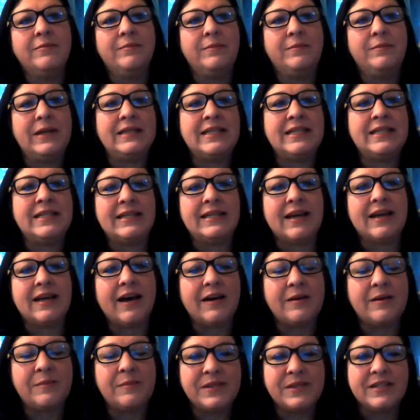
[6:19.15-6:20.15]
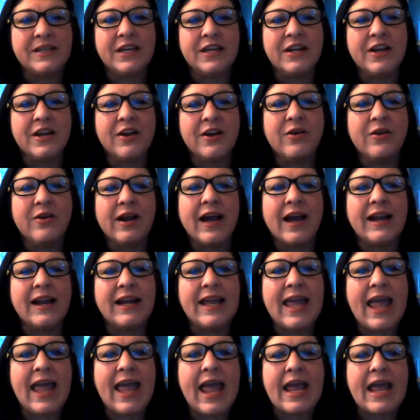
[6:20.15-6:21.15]
BT dubs, I got
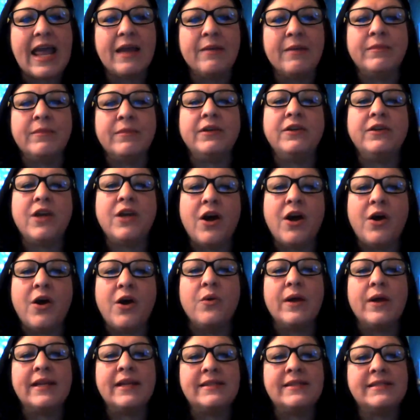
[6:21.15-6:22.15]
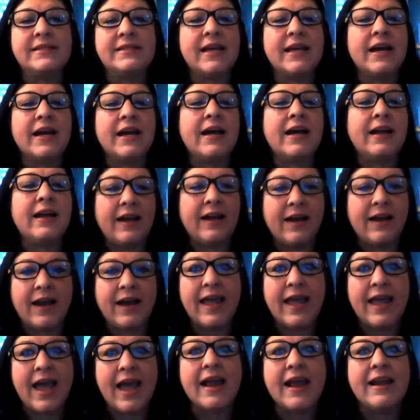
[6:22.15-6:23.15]
a game. No, it's
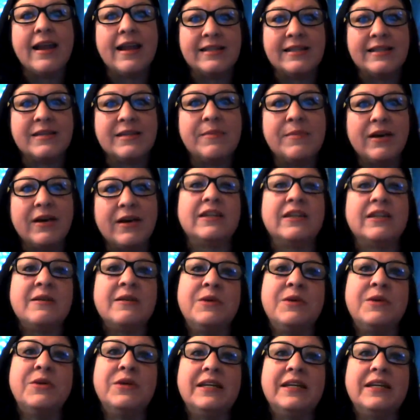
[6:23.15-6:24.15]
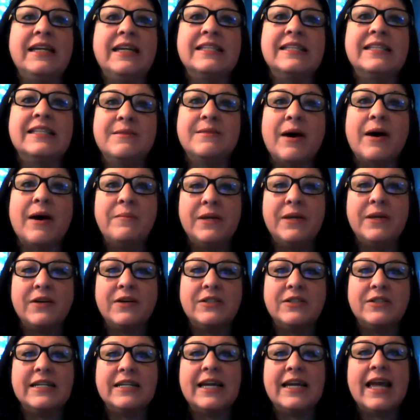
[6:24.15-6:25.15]
about the community. It's about
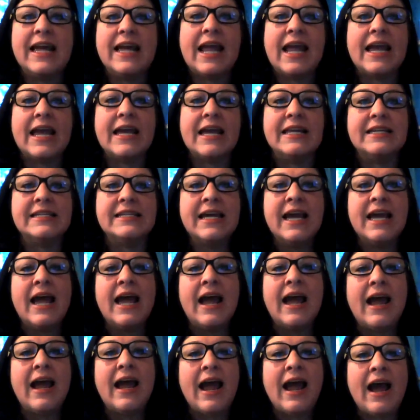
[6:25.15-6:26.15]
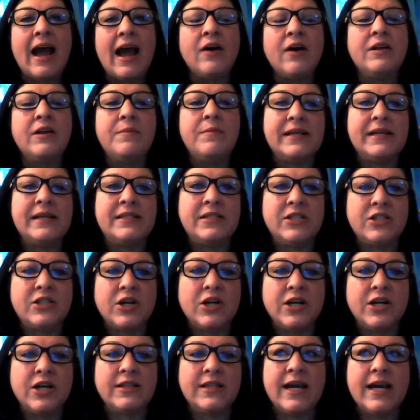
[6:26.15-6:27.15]
building and how to best
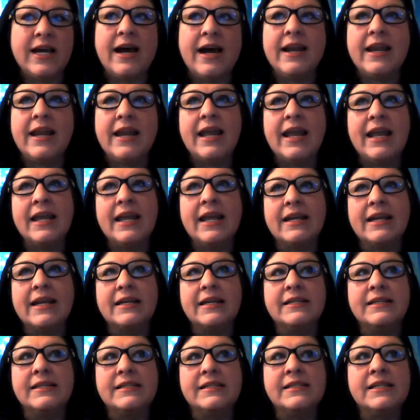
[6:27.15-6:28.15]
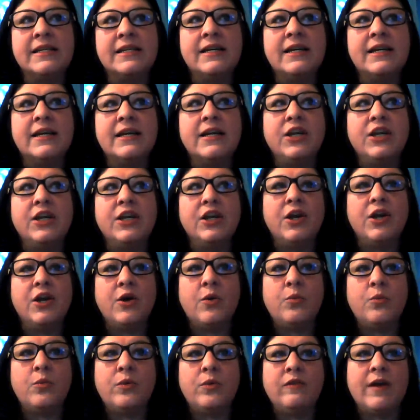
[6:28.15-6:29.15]
start that. And,
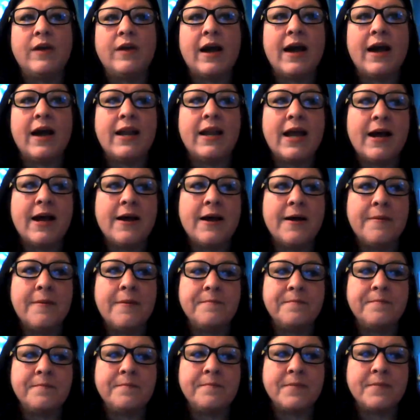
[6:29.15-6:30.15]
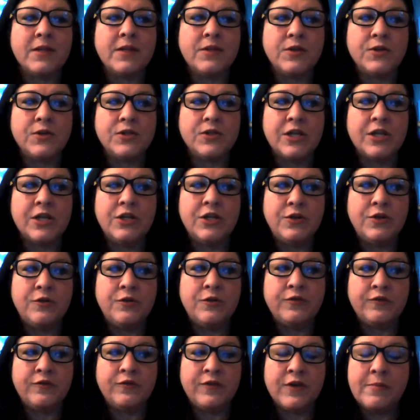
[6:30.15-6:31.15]
we've got, there's a new
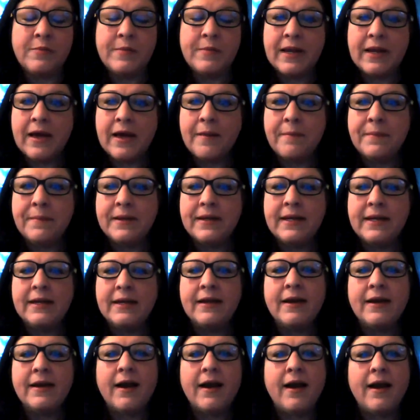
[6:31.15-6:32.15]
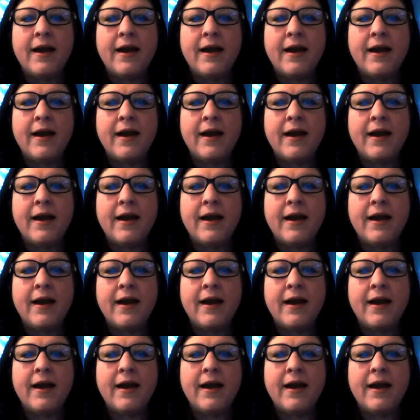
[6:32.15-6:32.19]
fulfillment company